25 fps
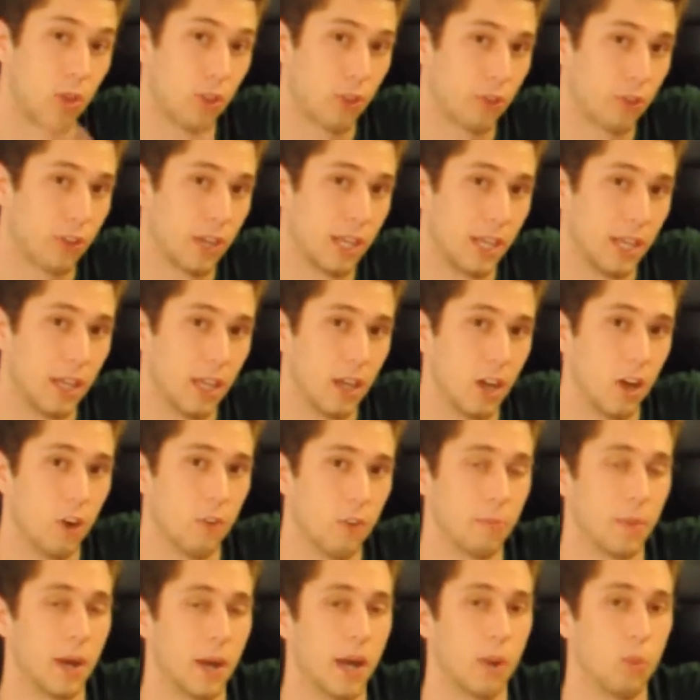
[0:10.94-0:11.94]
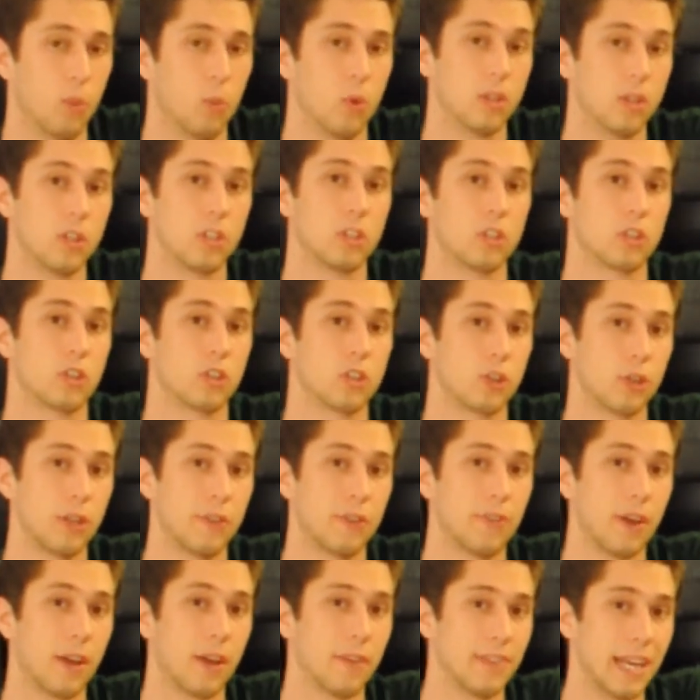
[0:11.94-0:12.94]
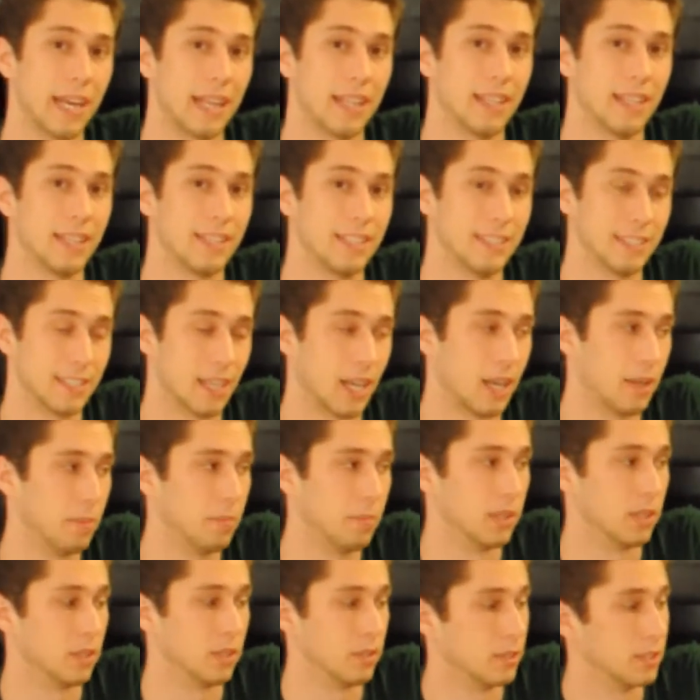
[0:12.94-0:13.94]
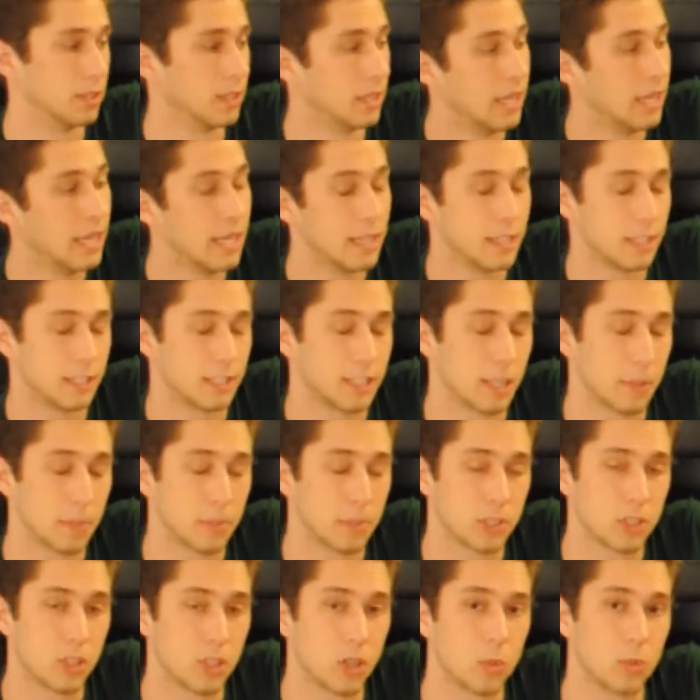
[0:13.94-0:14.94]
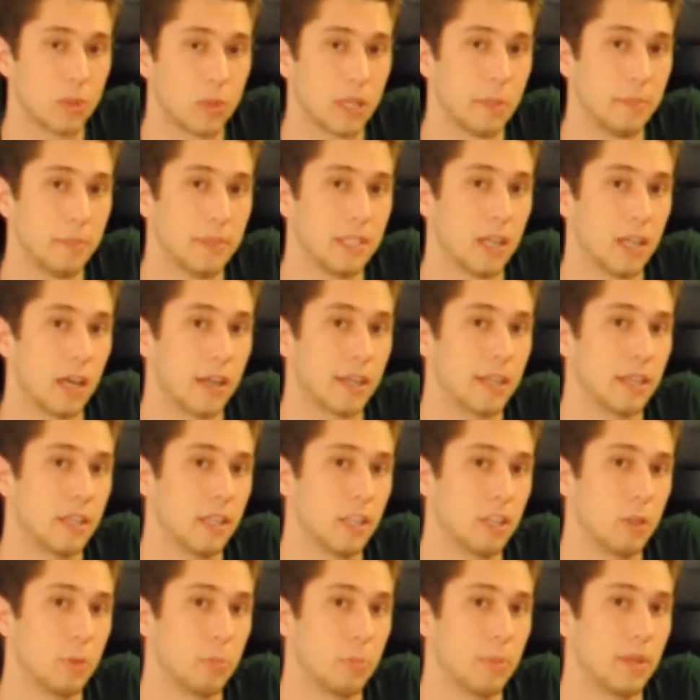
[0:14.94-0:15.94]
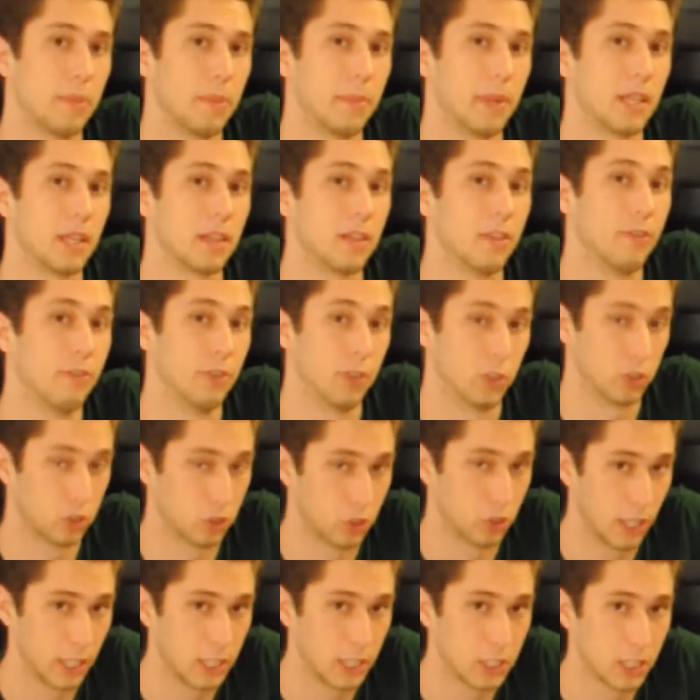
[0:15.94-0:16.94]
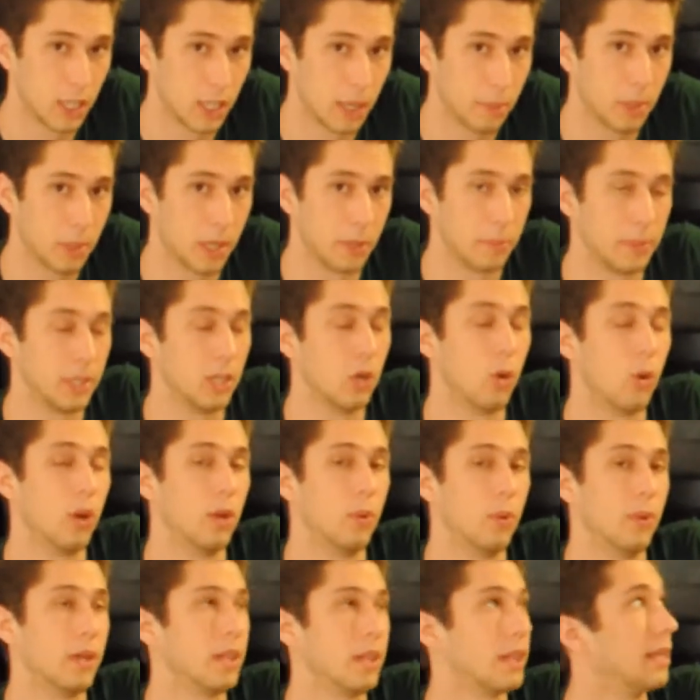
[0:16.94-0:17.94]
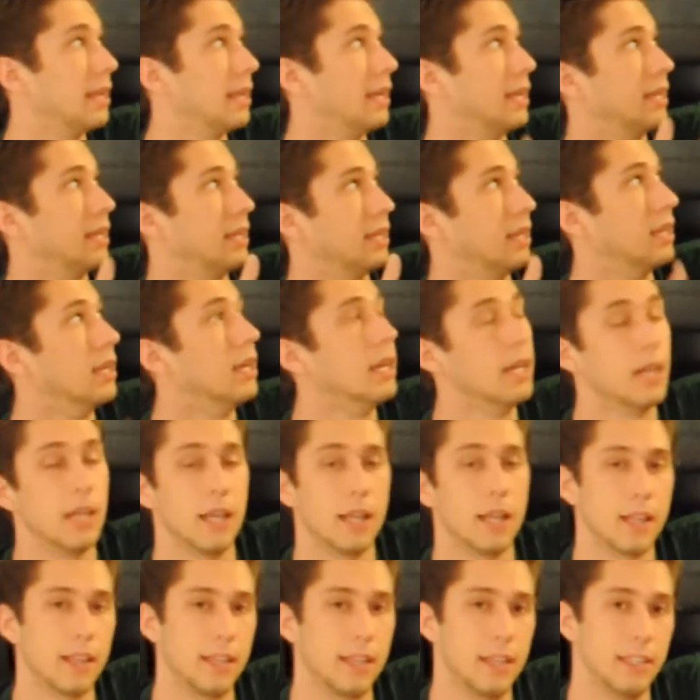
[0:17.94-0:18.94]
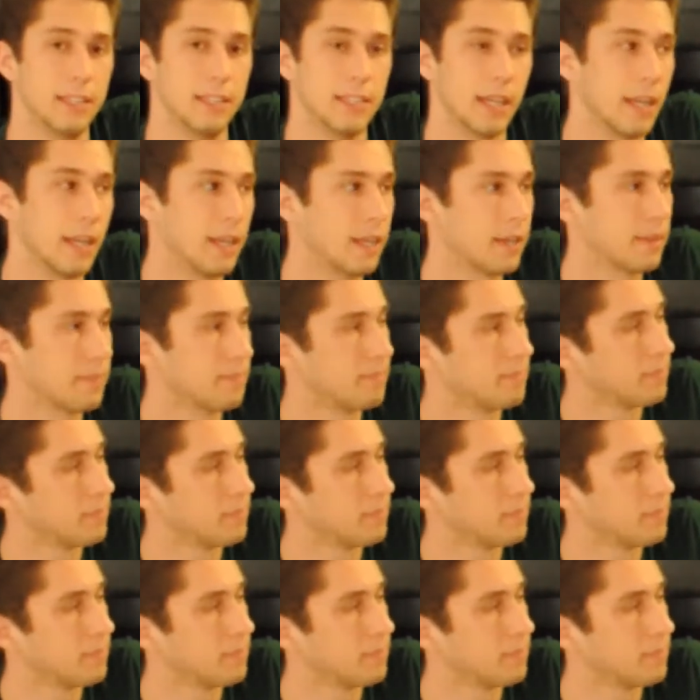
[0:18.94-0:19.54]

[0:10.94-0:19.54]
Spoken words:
3 of my 135-gallon design build. In this episode, we're going to be talking a little bit about the filtration I'm going to be going with in the tank.